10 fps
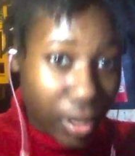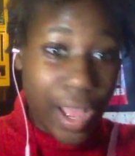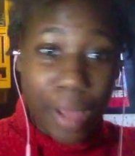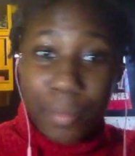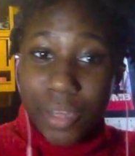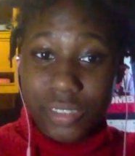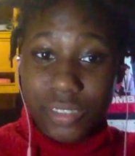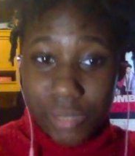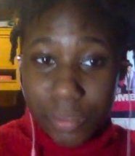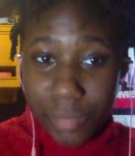I messed up
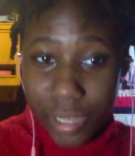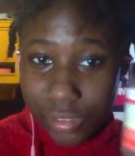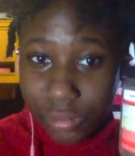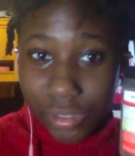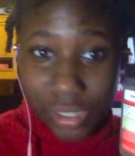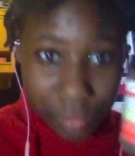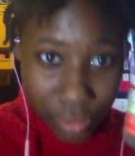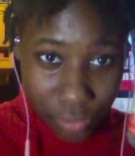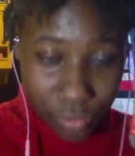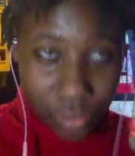the back, so that's my
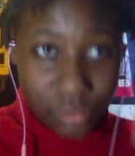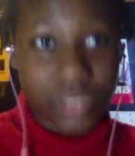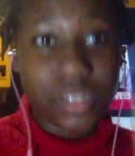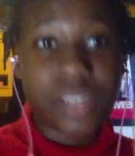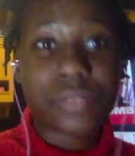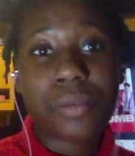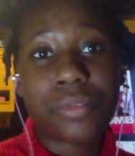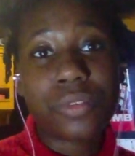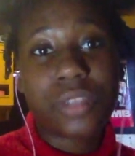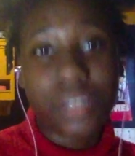fault. So that's why I'm
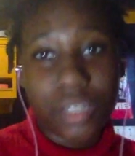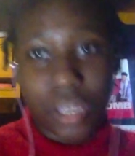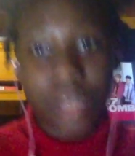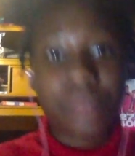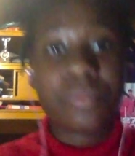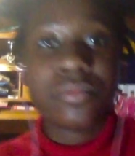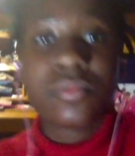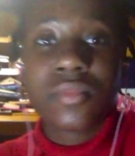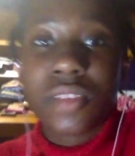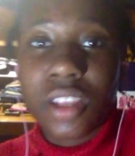doing it again.
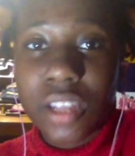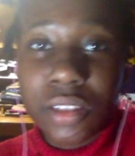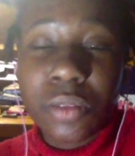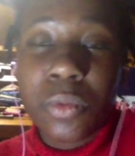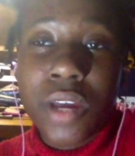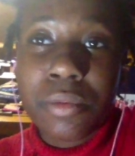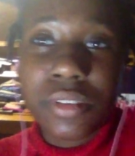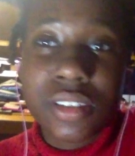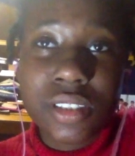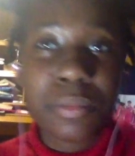Like the way I was
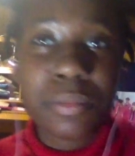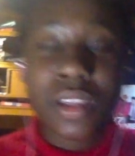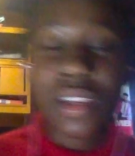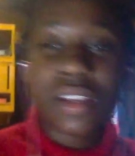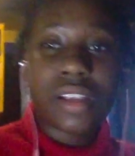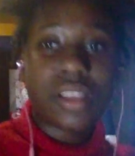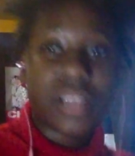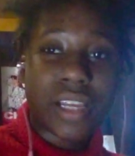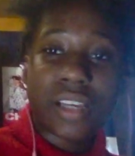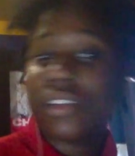sleeping,
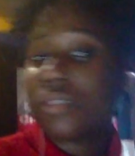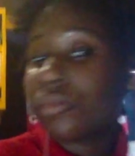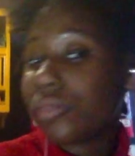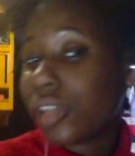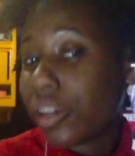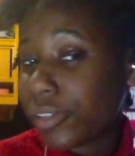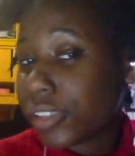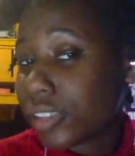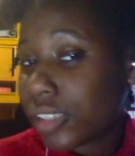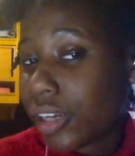like when I first
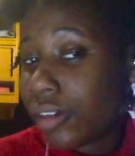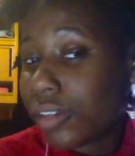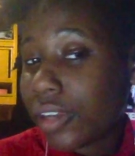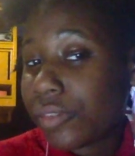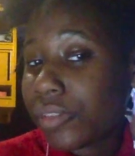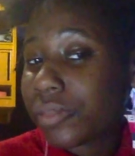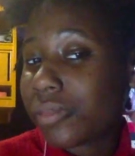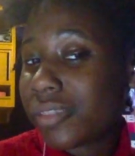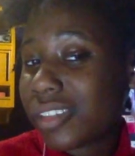took it out and that first one was